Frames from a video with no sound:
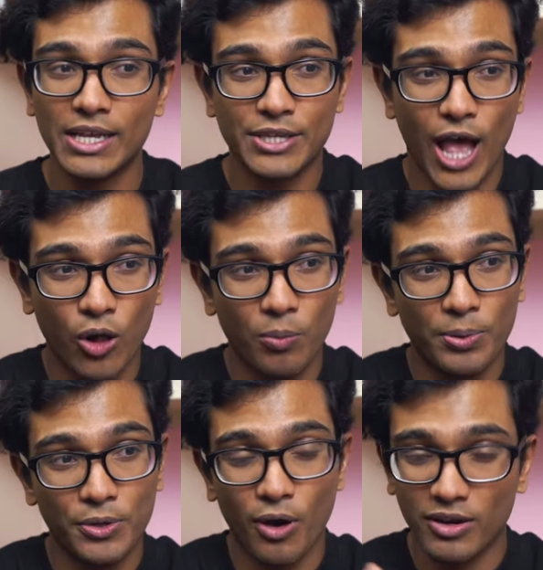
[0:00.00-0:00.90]
to
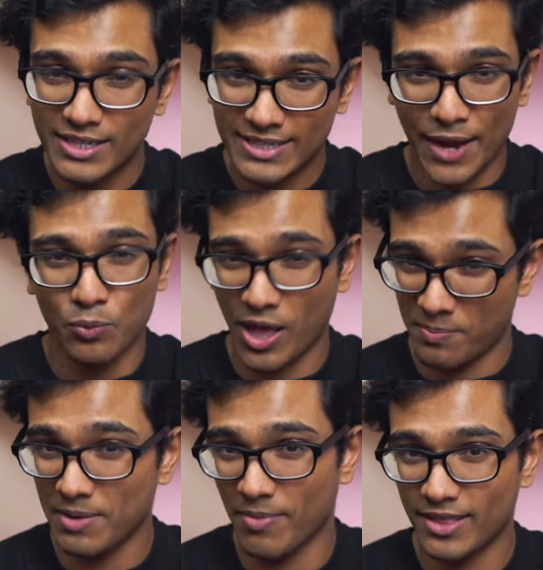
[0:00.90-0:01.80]
help you understand what I
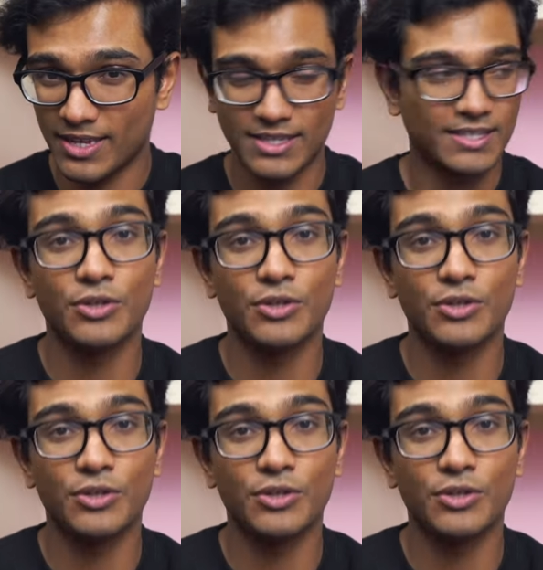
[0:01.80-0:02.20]
mean by this.